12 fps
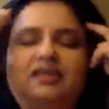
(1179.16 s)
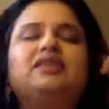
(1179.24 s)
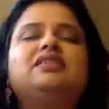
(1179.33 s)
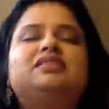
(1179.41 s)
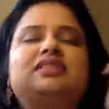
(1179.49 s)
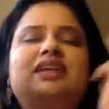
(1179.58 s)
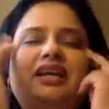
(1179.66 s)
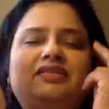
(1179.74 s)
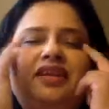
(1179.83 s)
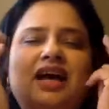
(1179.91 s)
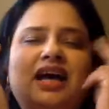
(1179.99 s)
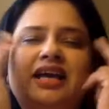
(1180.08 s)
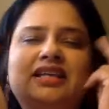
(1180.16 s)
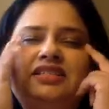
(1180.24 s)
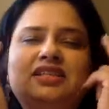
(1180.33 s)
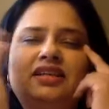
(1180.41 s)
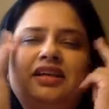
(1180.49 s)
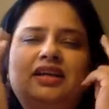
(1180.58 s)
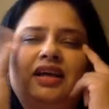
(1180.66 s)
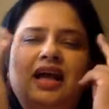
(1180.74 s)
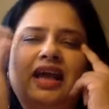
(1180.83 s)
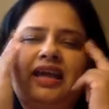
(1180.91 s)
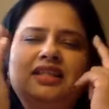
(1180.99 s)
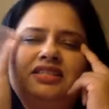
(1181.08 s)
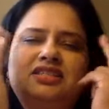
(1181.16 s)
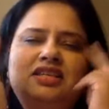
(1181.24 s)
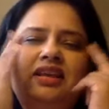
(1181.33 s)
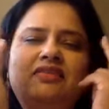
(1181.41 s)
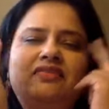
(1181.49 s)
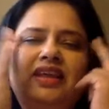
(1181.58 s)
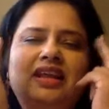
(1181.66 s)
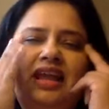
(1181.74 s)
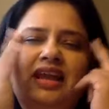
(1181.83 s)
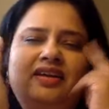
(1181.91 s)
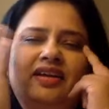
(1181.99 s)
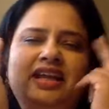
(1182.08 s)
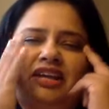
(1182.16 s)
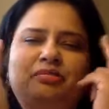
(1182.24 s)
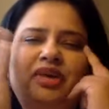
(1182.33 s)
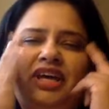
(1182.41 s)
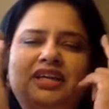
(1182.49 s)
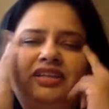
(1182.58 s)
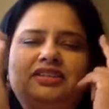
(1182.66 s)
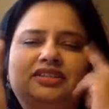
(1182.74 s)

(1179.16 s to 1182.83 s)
Side of the eyes. I can still feel like crying a bit.